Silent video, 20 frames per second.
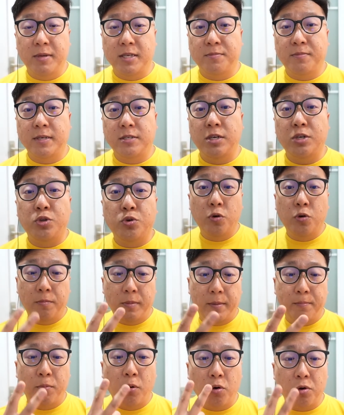especially of
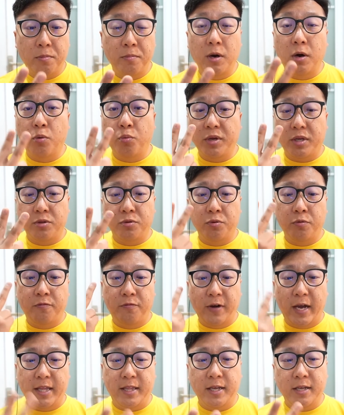my Pokemon are weak to
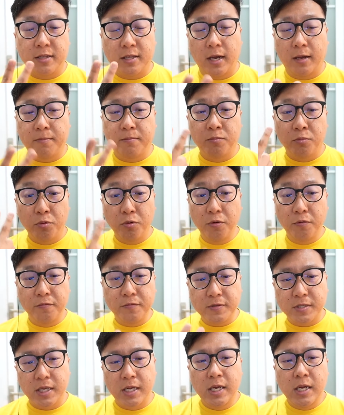fighting type
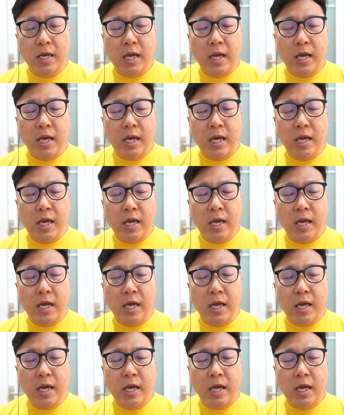moves,